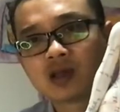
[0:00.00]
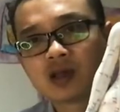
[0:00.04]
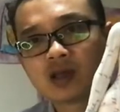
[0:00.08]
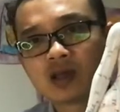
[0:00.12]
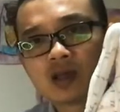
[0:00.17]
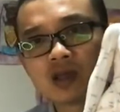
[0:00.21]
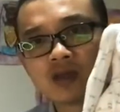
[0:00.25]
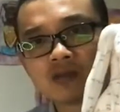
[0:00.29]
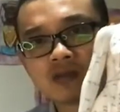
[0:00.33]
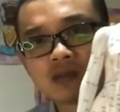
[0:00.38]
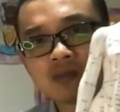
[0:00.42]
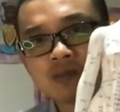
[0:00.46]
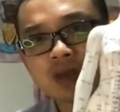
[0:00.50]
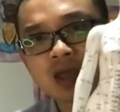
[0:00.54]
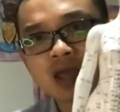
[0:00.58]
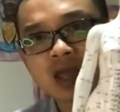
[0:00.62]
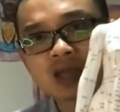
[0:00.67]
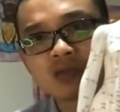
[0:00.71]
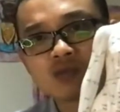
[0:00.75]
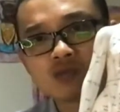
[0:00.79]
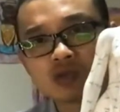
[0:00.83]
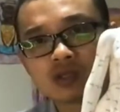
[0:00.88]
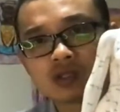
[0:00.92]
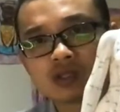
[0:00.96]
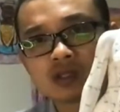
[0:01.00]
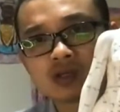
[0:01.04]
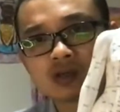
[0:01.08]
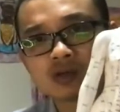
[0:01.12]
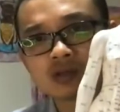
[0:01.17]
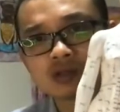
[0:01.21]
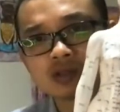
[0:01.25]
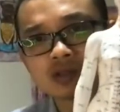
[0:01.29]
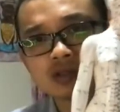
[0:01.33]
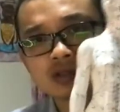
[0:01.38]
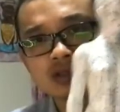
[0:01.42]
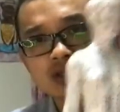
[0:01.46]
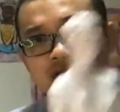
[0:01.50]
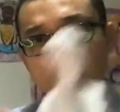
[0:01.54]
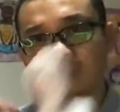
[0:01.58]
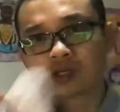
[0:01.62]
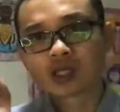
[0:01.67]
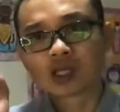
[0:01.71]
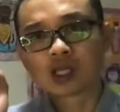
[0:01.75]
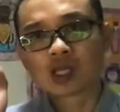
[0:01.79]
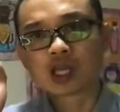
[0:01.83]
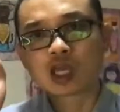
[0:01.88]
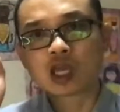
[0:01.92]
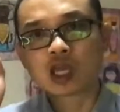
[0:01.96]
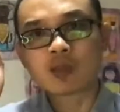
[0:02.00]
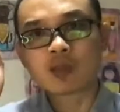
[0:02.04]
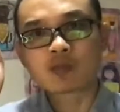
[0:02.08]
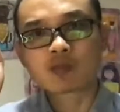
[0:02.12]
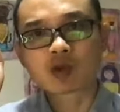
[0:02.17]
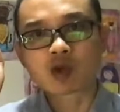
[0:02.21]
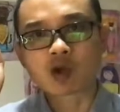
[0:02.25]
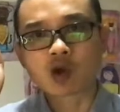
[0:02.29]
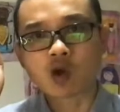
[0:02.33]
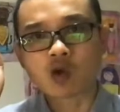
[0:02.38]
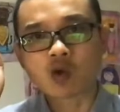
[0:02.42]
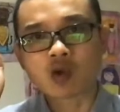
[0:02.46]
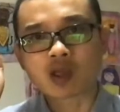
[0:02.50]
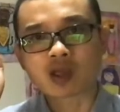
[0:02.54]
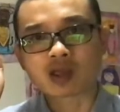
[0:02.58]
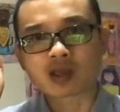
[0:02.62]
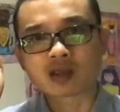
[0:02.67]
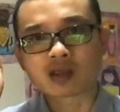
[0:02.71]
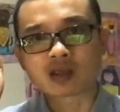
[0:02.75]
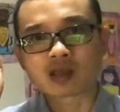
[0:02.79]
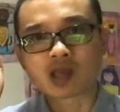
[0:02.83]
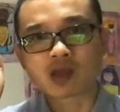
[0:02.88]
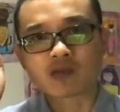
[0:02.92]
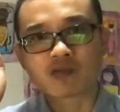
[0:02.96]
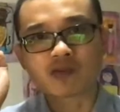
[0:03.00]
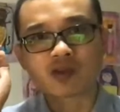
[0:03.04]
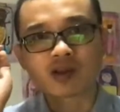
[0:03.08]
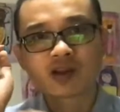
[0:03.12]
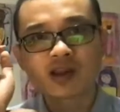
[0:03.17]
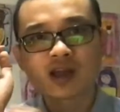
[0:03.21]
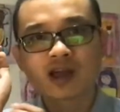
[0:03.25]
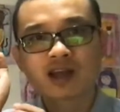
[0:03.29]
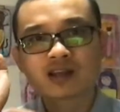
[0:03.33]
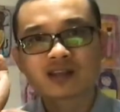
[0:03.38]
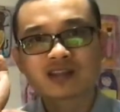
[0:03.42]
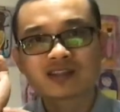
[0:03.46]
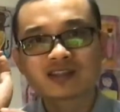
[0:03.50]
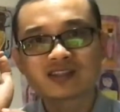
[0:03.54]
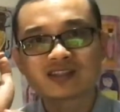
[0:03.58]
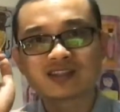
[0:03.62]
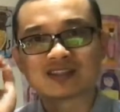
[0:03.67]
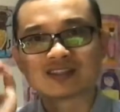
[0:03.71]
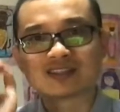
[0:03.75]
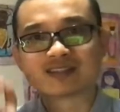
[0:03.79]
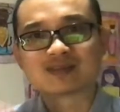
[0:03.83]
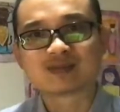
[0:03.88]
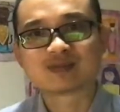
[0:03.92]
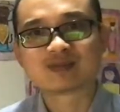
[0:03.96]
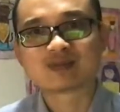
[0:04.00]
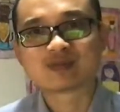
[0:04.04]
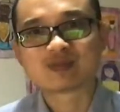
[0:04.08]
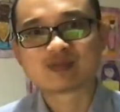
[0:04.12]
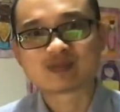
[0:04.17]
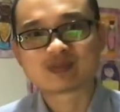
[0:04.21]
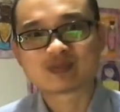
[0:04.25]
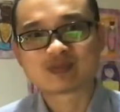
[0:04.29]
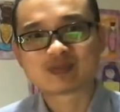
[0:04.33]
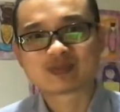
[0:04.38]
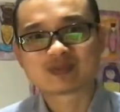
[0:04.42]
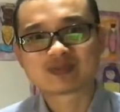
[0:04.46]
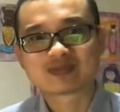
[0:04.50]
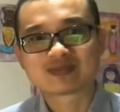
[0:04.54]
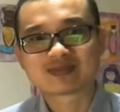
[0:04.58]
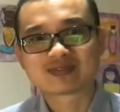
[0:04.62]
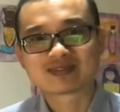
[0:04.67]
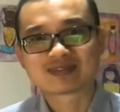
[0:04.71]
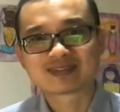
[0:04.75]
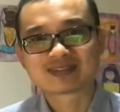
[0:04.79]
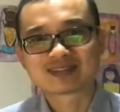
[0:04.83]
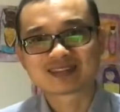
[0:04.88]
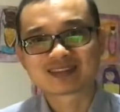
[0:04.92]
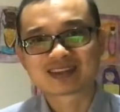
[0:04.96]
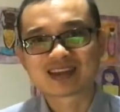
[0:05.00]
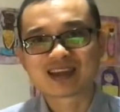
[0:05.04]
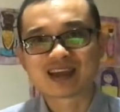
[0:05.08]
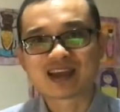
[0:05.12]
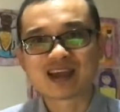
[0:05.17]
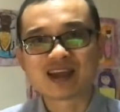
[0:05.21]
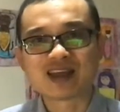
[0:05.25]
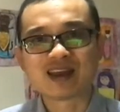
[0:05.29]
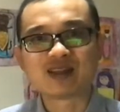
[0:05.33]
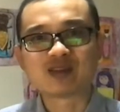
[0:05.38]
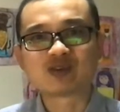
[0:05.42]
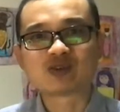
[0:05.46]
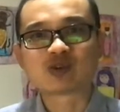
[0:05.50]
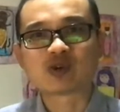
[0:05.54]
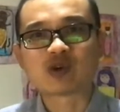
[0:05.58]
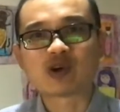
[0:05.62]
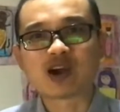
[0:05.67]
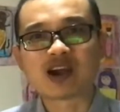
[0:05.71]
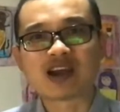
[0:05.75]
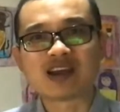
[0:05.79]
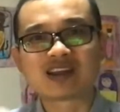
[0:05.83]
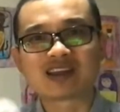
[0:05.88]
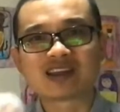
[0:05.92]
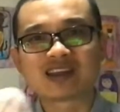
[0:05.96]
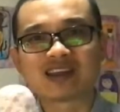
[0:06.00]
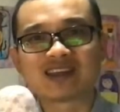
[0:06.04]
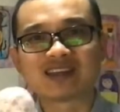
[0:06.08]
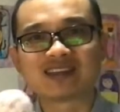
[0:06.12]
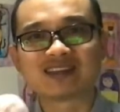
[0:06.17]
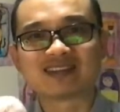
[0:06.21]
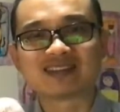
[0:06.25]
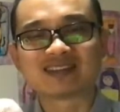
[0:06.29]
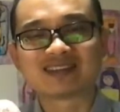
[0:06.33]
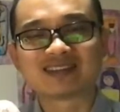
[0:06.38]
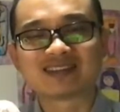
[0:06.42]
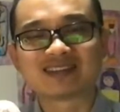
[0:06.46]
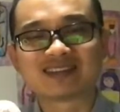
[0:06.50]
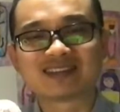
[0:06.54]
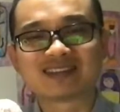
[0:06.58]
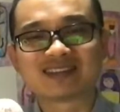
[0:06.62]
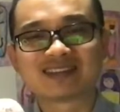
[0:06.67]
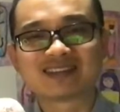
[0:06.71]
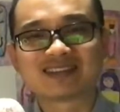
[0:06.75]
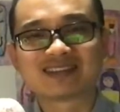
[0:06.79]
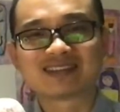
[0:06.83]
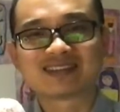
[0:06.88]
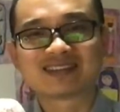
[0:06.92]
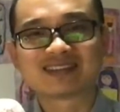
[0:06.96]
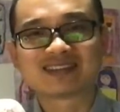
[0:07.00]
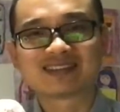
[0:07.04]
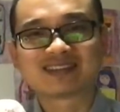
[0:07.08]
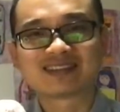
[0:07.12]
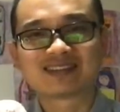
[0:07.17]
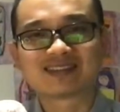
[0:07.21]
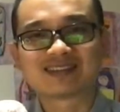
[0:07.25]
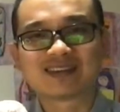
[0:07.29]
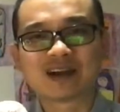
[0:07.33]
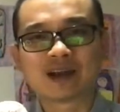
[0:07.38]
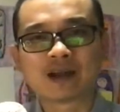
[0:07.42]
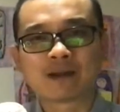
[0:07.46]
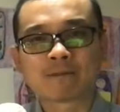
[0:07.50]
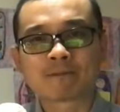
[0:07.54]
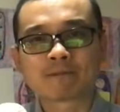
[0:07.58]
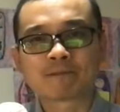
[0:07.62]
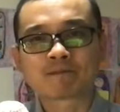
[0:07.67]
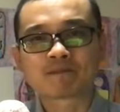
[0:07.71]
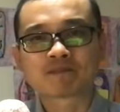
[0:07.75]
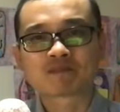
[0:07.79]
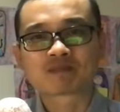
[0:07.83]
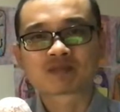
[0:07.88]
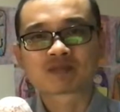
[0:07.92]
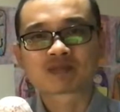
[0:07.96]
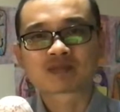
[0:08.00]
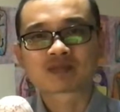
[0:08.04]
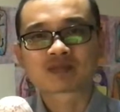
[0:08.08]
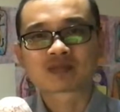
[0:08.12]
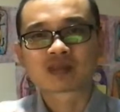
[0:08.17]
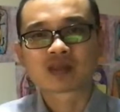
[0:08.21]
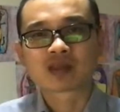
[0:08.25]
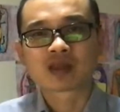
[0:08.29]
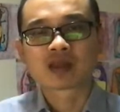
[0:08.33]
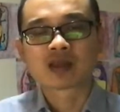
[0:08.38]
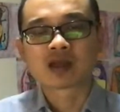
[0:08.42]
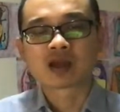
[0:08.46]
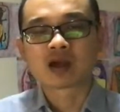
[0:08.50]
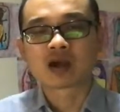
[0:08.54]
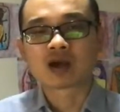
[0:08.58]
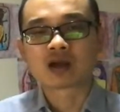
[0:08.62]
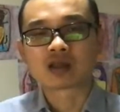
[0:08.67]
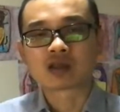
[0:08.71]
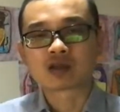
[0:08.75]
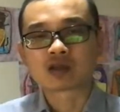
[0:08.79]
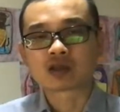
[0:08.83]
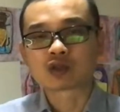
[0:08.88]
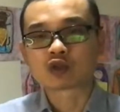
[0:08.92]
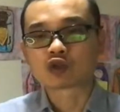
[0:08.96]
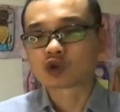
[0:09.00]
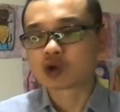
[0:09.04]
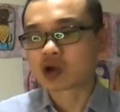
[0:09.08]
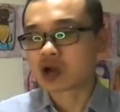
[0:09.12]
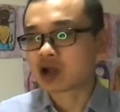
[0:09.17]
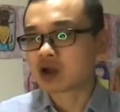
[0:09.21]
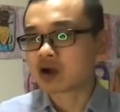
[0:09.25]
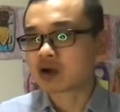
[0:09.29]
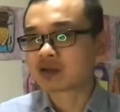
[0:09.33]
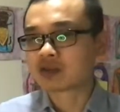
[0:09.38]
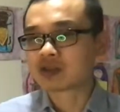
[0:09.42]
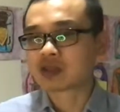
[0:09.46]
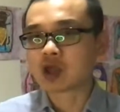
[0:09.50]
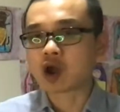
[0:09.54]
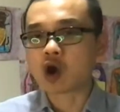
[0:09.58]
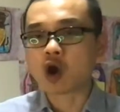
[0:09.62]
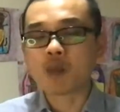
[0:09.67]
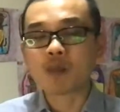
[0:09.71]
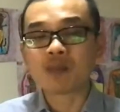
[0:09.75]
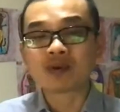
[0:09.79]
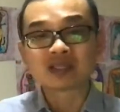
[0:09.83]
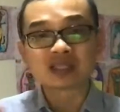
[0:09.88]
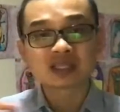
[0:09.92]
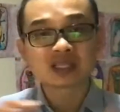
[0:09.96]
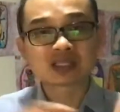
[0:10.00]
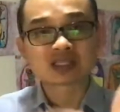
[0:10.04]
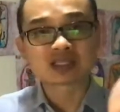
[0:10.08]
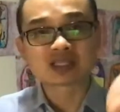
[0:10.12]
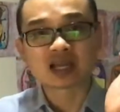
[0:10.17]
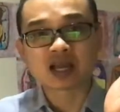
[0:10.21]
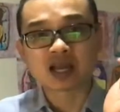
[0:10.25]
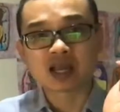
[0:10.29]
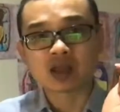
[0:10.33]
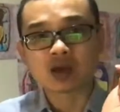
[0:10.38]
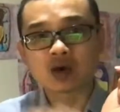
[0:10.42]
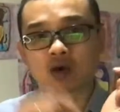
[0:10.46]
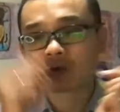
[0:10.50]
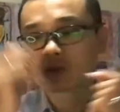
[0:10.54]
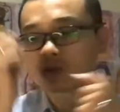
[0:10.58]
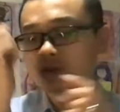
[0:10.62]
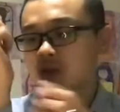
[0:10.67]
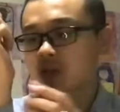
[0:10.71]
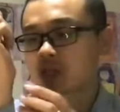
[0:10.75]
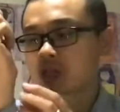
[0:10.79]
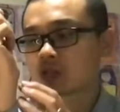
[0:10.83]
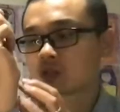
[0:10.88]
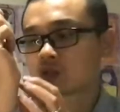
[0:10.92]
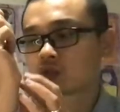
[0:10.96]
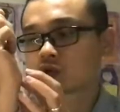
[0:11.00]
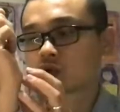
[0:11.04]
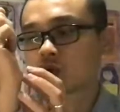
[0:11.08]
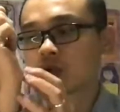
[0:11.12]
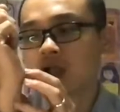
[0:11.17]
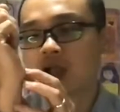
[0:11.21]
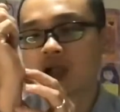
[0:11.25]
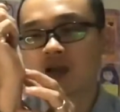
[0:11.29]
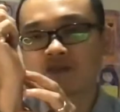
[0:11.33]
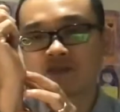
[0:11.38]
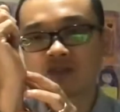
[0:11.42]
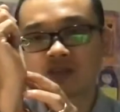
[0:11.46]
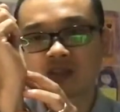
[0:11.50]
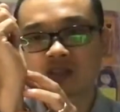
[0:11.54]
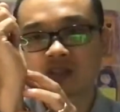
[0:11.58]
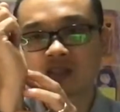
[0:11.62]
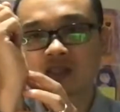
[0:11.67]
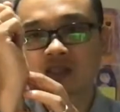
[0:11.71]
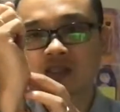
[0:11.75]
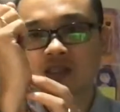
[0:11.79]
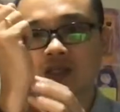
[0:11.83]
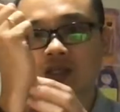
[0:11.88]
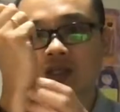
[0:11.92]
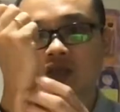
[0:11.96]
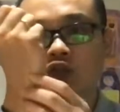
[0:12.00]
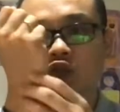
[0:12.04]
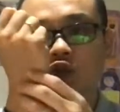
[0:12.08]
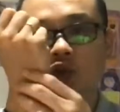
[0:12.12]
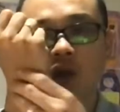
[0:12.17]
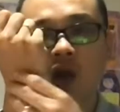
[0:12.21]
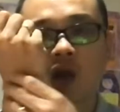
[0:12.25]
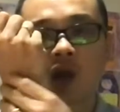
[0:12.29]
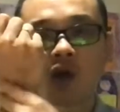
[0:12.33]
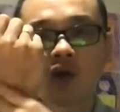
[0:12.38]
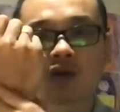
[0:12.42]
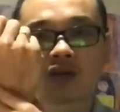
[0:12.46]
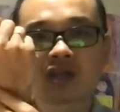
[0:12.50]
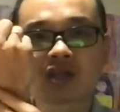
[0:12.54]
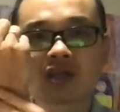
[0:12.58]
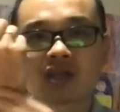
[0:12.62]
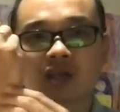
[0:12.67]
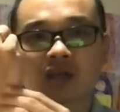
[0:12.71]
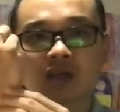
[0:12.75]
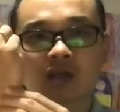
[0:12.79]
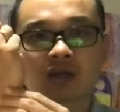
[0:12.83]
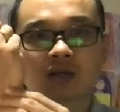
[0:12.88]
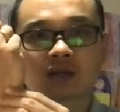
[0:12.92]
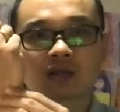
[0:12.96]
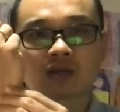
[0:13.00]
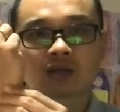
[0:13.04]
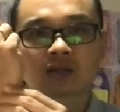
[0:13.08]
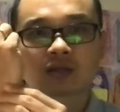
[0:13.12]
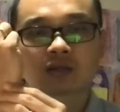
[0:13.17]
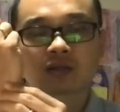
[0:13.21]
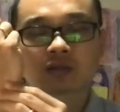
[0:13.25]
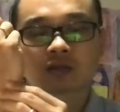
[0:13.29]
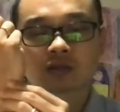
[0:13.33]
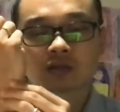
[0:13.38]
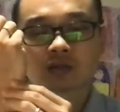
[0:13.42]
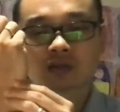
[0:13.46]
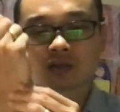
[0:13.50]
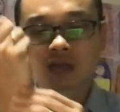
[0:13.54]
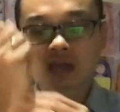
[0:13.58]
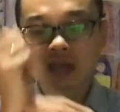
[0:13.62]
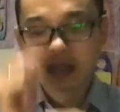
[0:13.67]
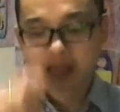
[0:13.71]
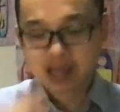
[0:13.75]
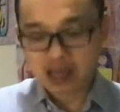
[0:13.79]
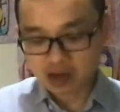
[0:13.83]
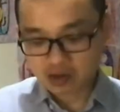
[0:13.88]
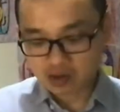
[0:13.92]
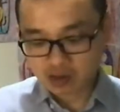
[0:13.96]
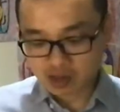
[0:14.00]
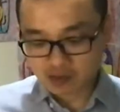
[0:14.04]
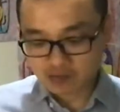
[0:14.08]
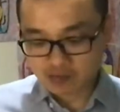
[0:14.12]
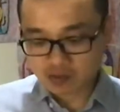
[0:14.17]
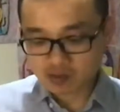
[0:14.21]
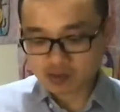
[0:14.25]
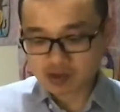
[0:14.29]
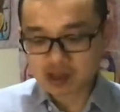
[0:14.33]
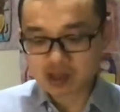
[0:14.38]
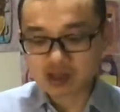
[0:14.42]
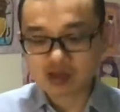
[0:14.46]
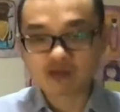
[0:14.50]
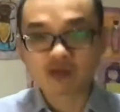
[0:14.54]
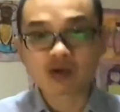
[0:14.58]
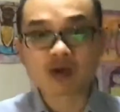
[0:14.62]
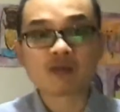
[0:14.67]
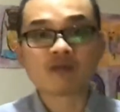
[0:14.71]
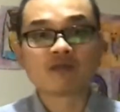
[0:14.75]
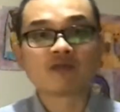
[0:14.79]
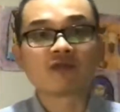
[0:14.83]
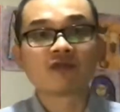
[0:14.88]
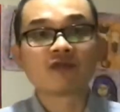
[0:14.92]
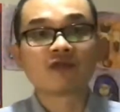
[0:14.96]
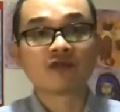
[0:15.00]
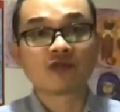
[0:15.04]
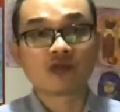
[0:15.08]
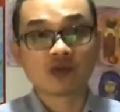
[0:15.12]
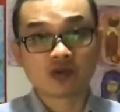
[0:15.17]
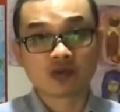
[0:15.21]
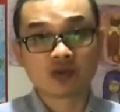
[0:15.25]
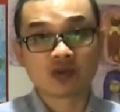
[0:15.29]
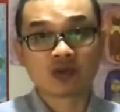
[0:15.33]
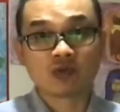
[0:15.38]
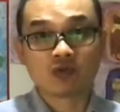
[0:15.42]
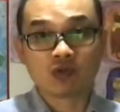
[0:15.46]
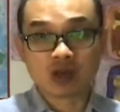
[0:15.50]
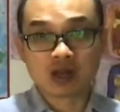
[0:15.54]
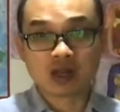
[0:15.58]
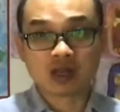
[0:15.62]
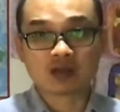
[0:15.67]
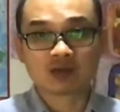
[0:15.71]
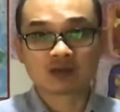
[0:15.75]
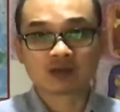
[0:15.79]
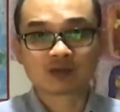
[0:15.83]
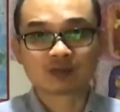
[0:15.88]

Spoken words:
If the pain reduces, keep going, give it another turn, and then try it again. Right? Or you can try on the opposite side, or you can try after this, you can try on here, and it'll give you even further relief.